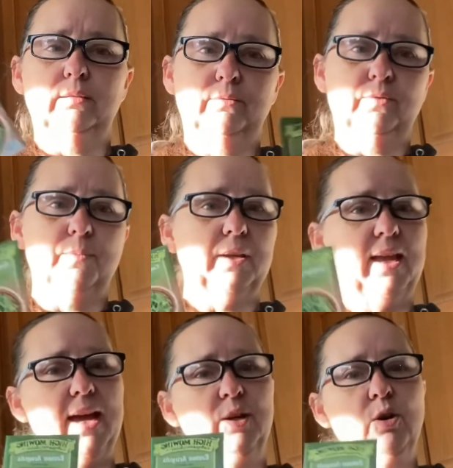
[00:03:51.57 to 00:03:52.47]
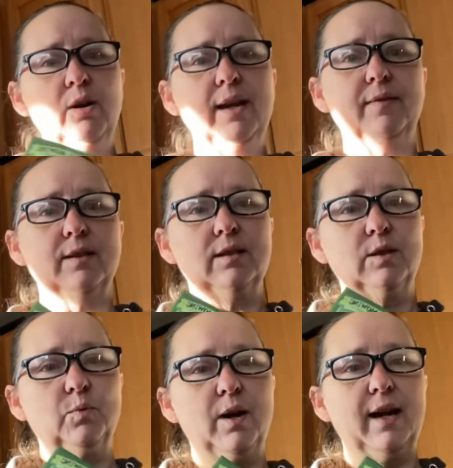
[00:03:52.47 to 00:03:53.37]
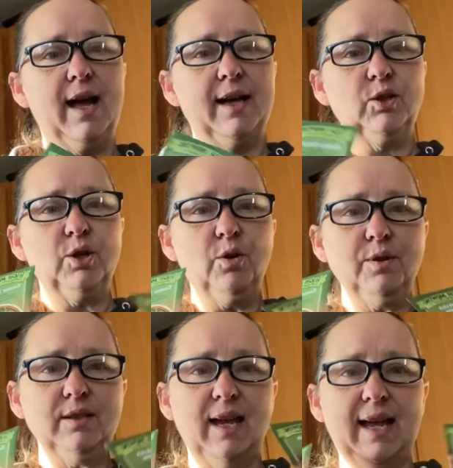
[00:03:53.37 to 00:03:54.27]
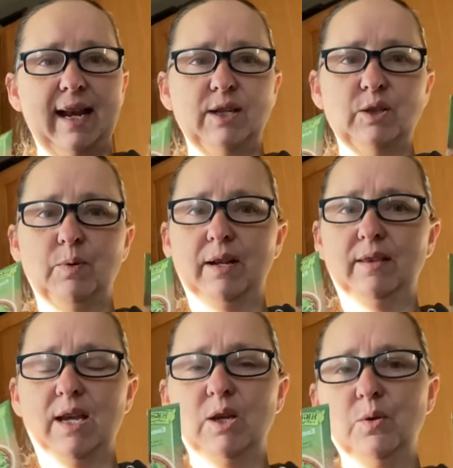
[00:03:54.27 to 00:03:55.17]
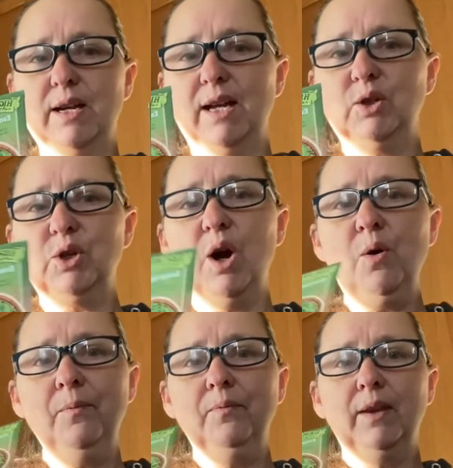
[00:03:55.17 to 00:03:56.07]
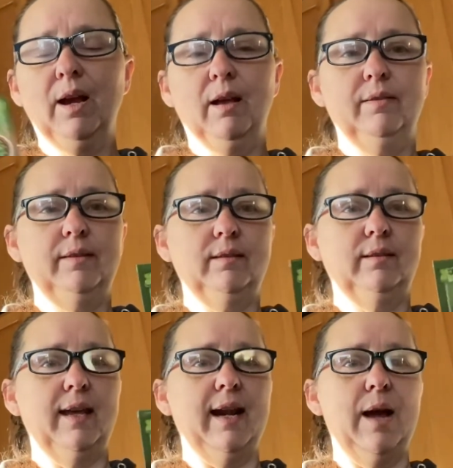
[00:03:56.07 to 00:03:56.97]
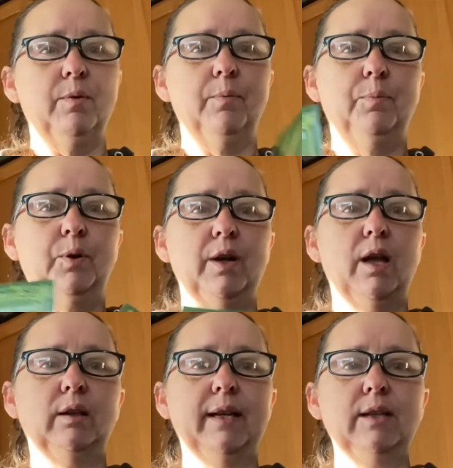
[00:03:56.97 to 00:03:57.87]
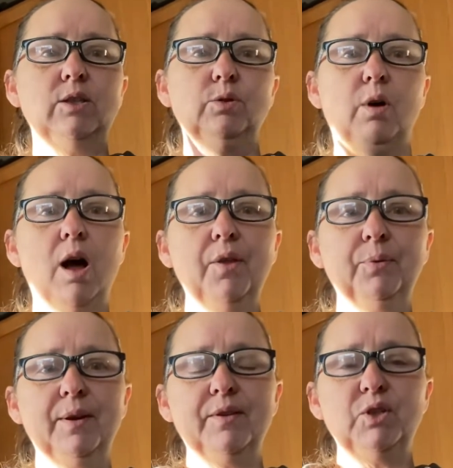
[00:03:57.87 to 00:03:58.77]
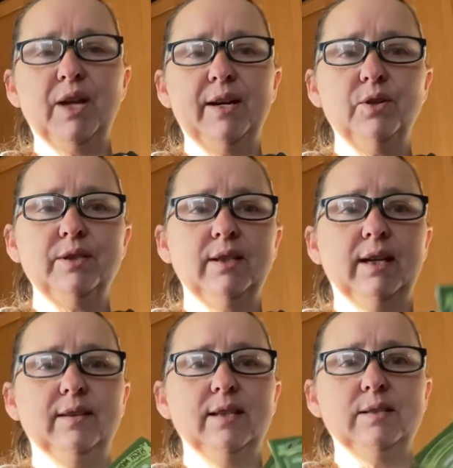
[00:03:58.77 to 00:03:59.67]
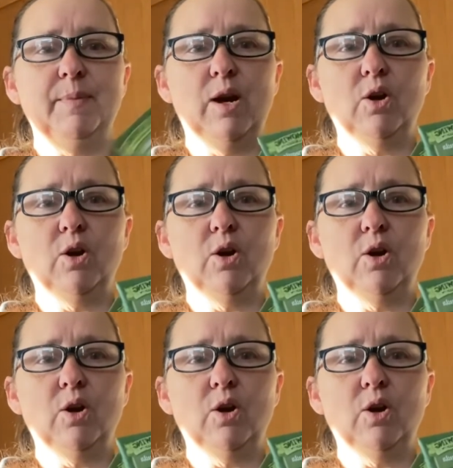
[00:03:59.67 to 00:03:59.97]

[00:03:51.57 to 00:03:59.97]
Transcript: from the category, and this is what I chose. And I just want to thank you again, Joe, and I will put links to all three of the channels in this mail